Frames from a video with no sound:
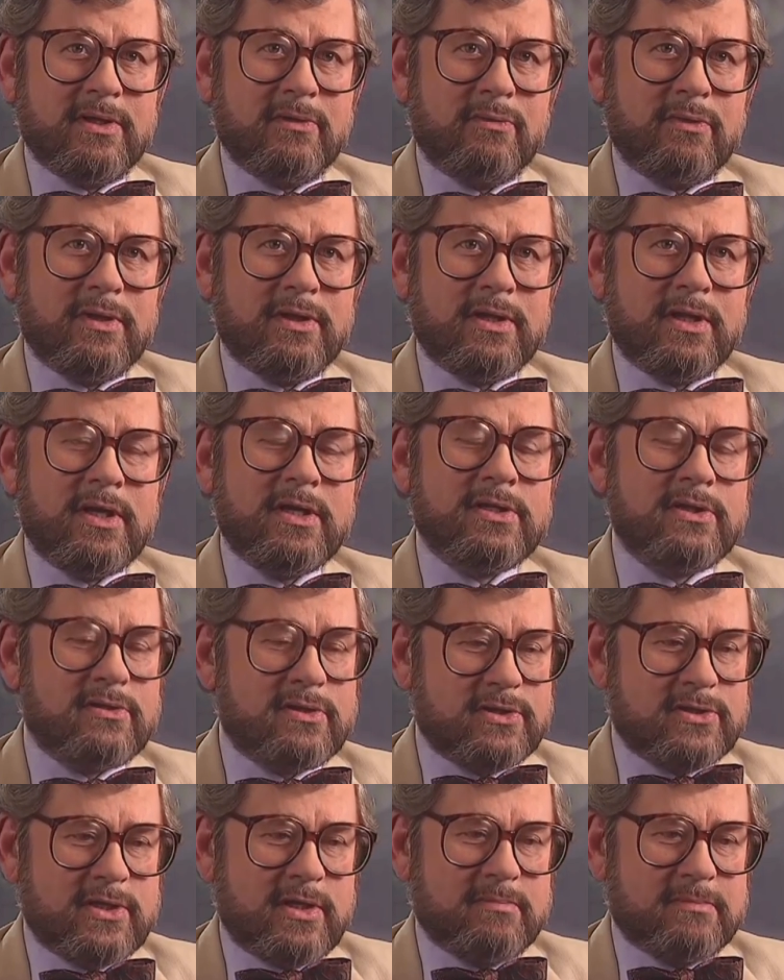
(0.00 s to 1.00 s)
Well, I don't
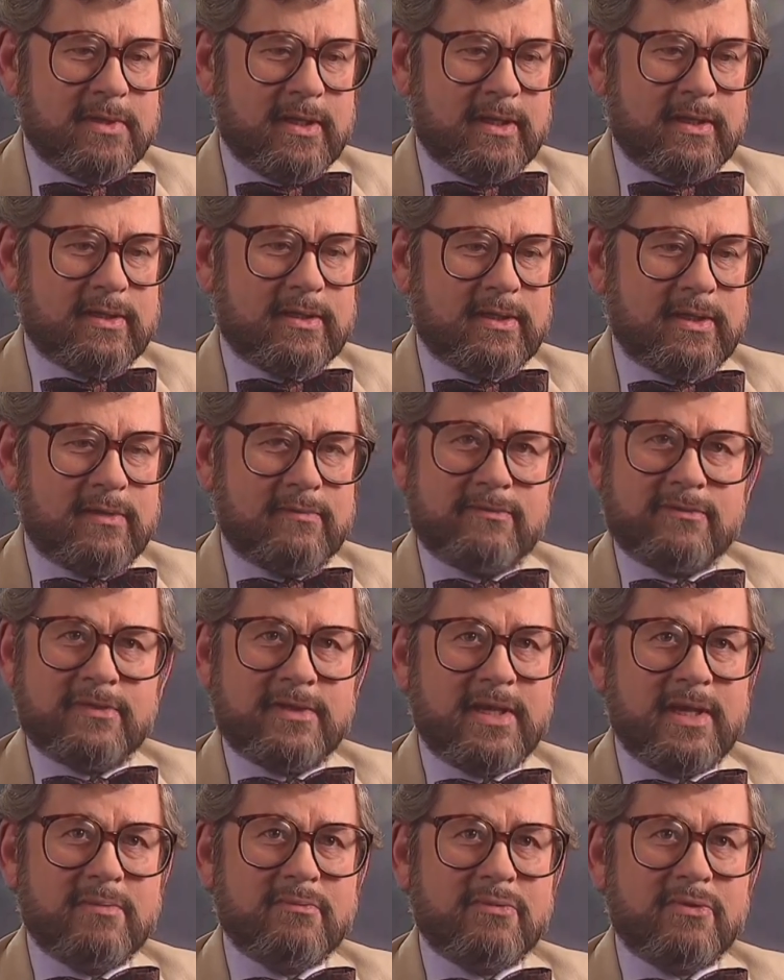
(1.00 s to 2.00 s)
accept that. If
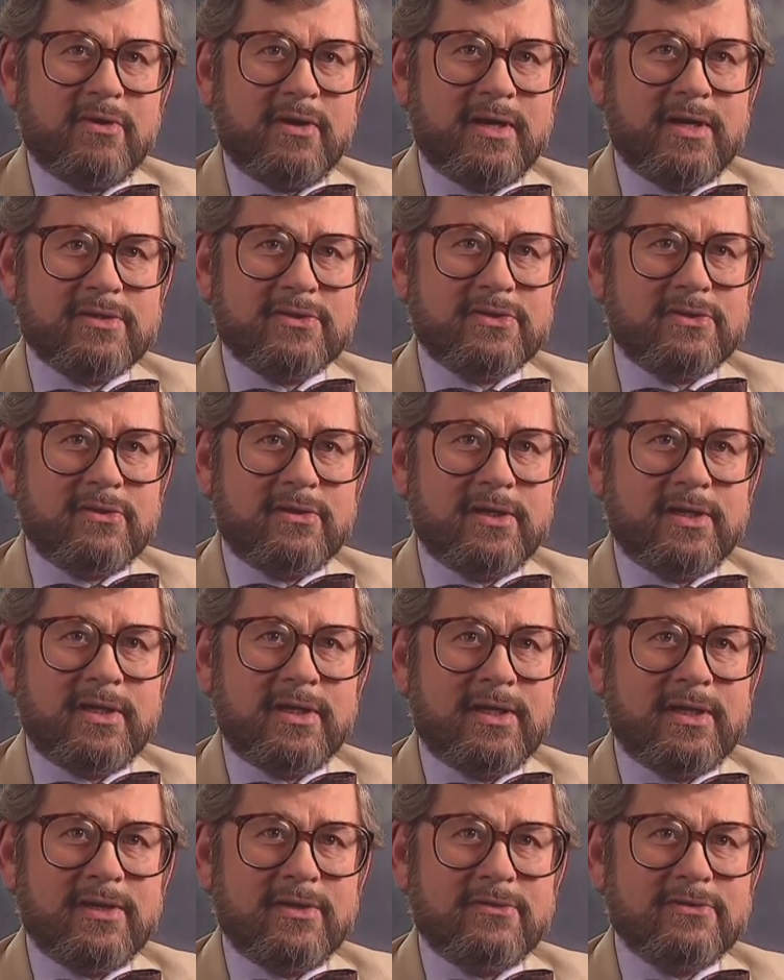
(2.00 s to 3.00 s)
the emperor hasn't got
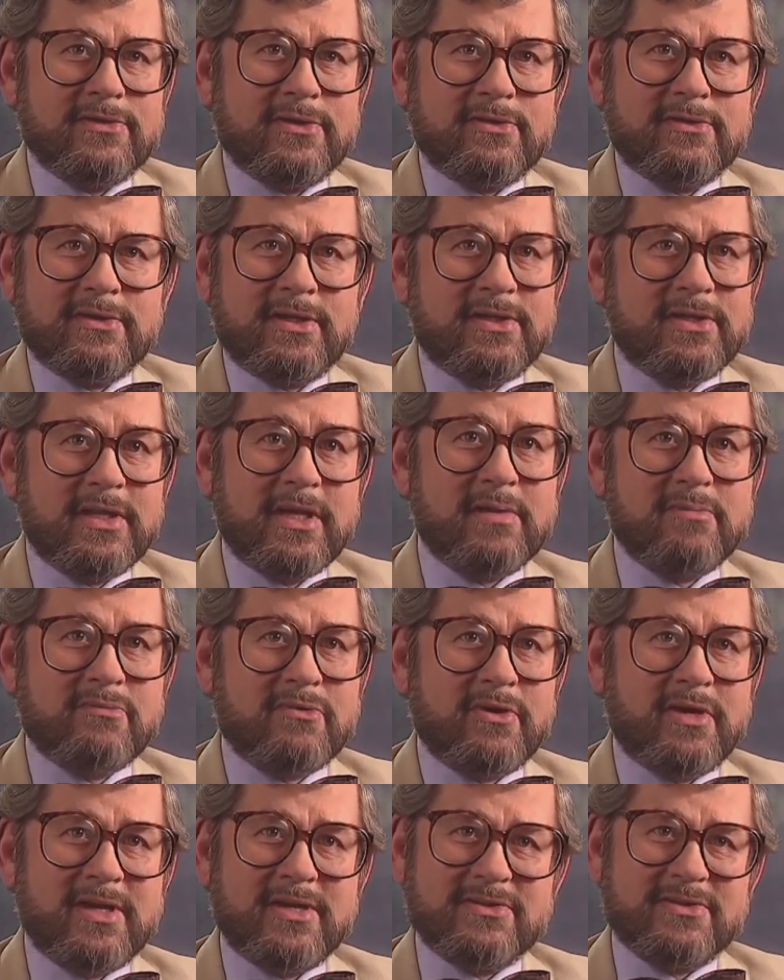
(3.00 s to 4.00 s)
any clothes on, then the
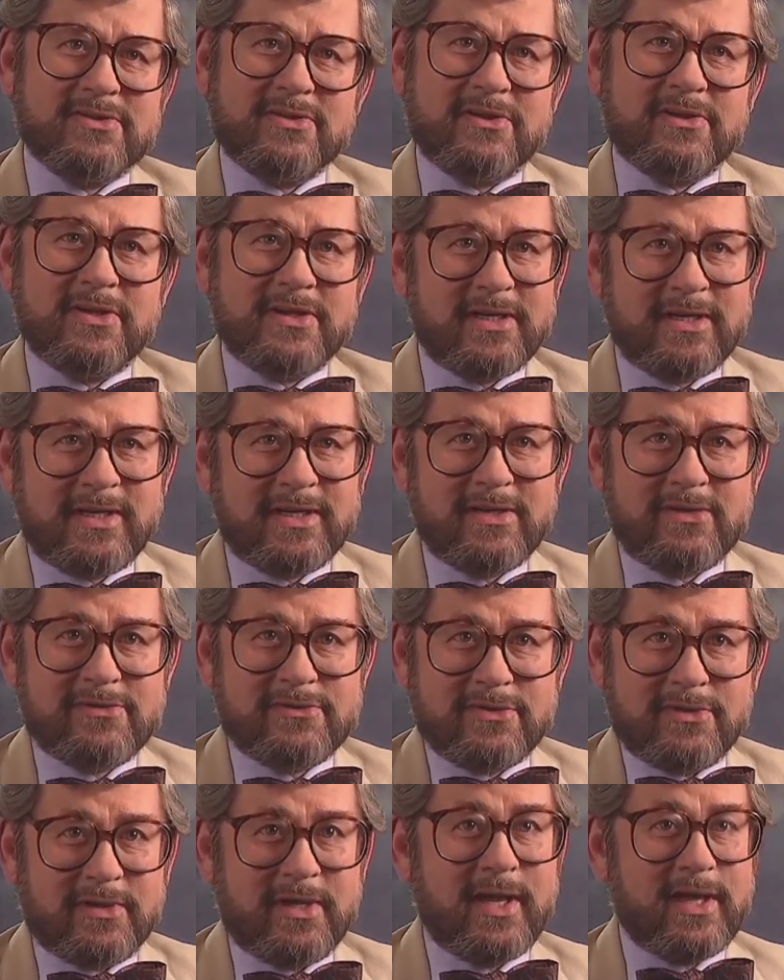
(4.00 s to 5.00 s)
emperor hasn't got any
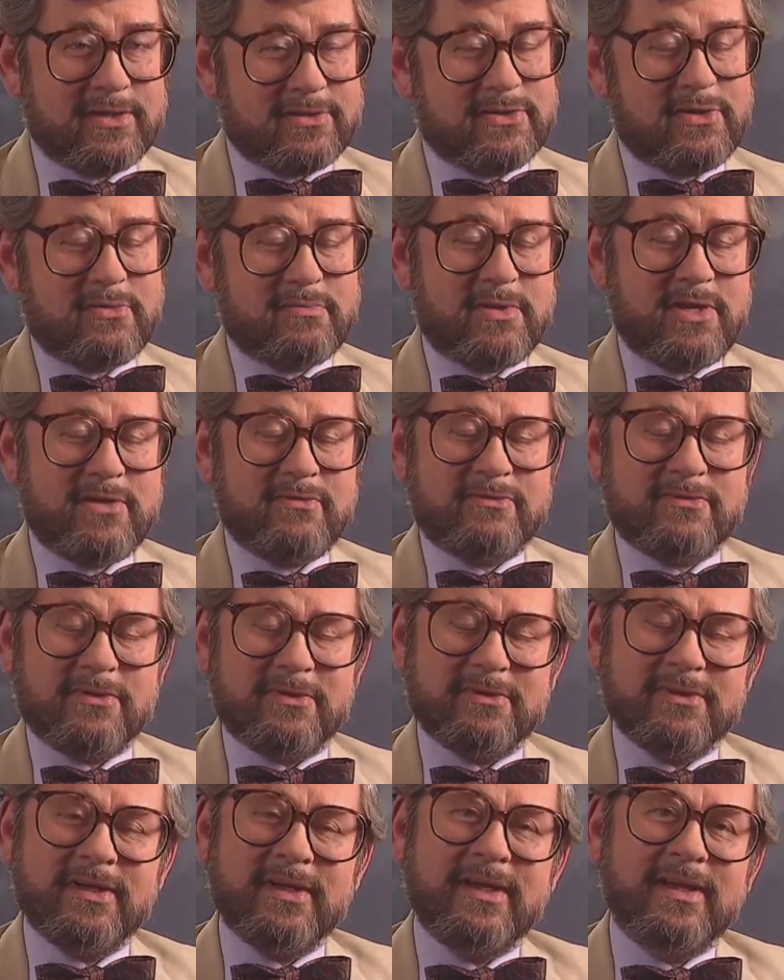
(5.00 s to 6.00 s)
clothes on. It's not my
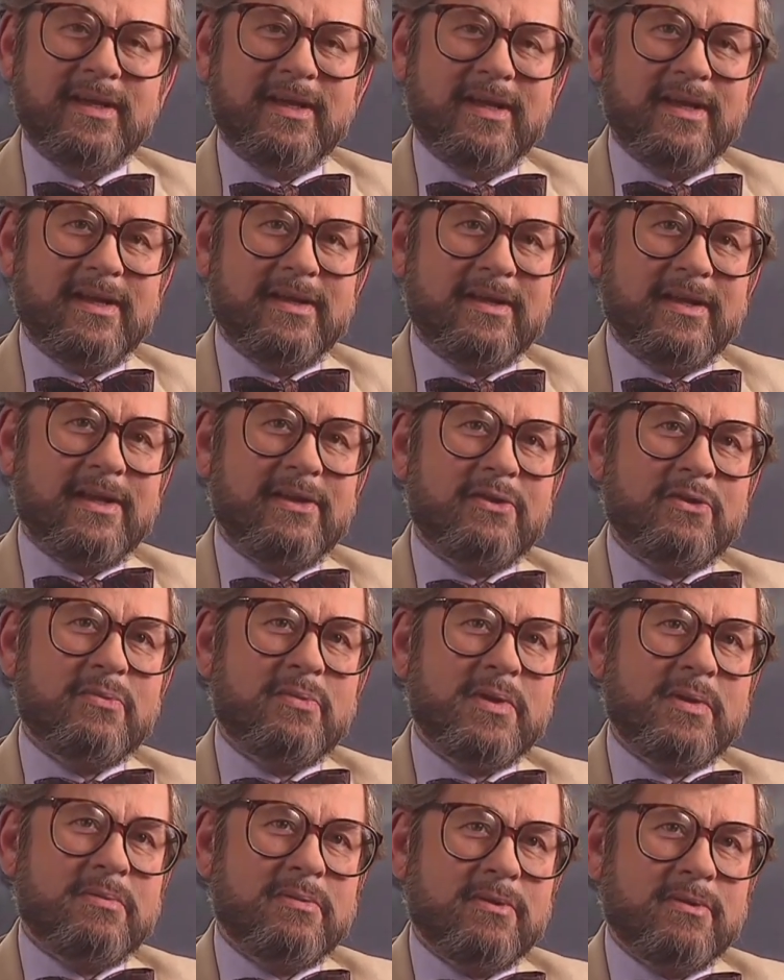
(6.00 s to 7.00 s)
fault. A lot of
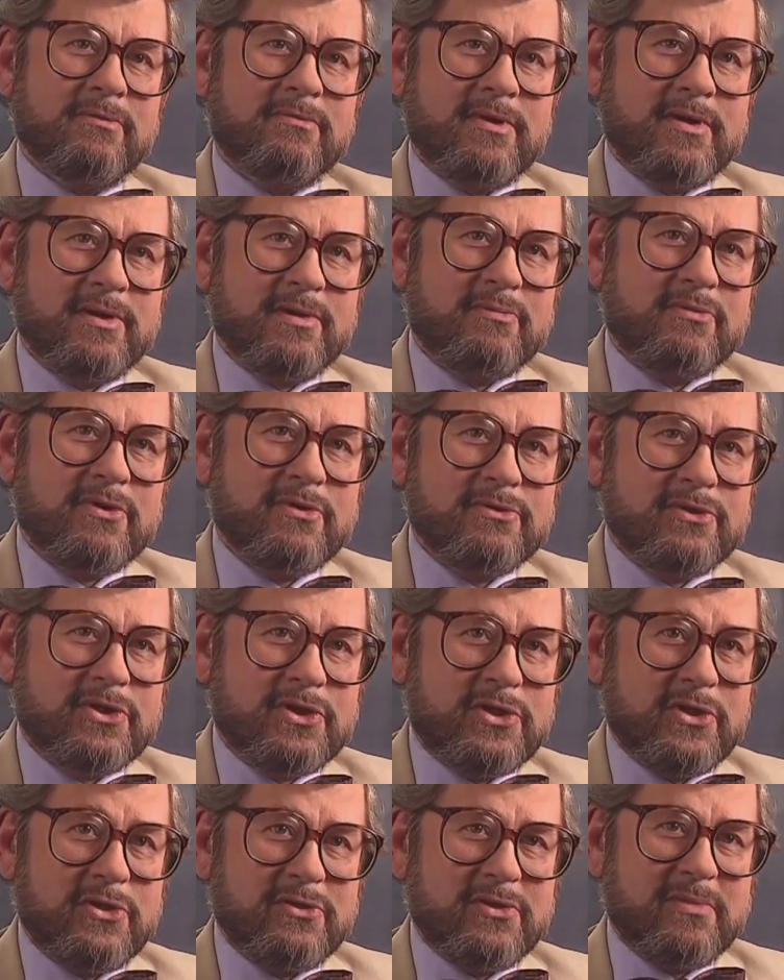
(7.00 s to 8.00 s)
people are rather prone to
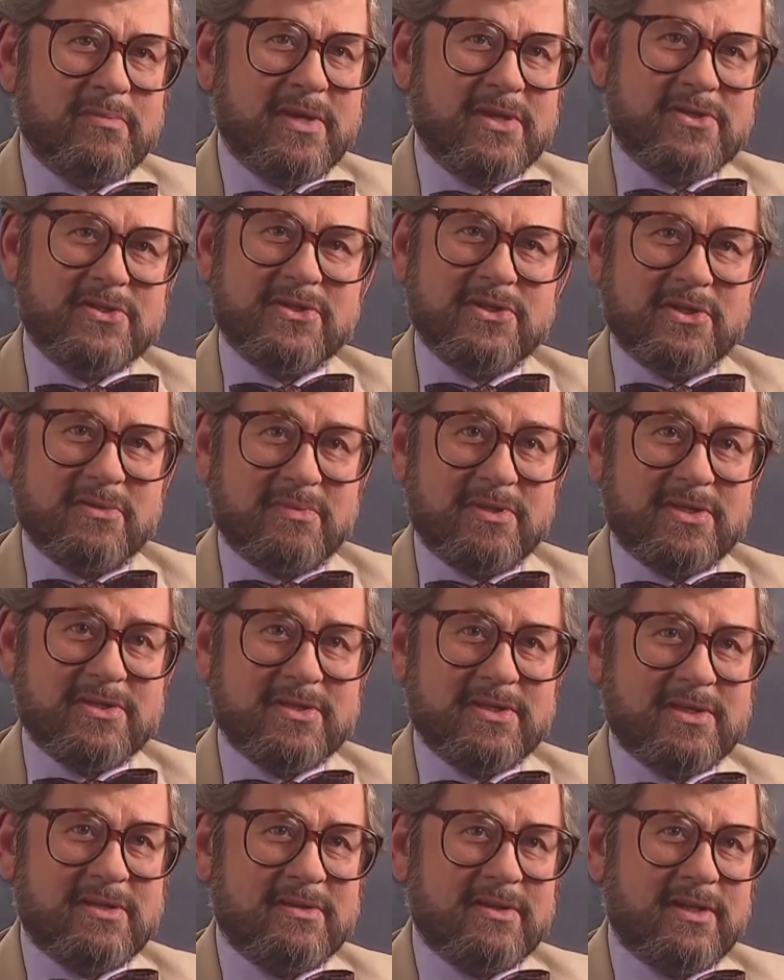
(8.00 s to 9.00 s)
shoot the messenger because
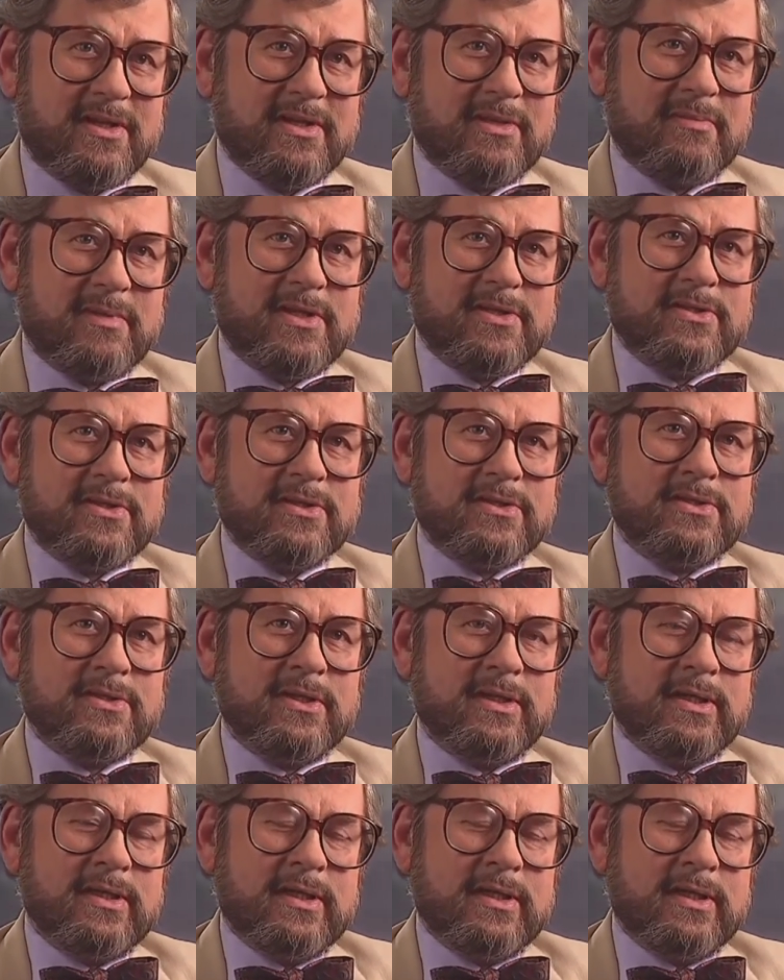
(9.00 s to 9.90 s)
they don't like the message.